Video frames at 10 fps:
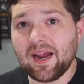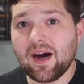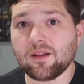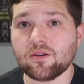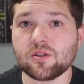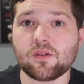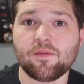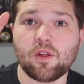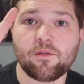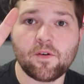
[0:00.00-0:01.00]
dollars
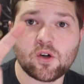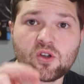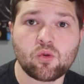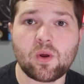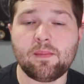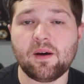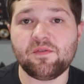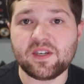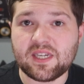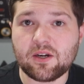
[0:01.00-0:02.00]
for the first three
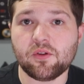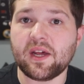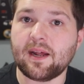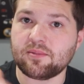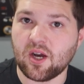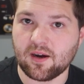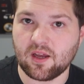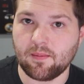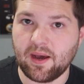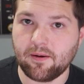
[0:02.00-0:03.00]
month deal that I'm
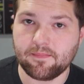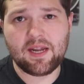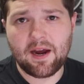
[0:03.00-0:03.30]
talking about.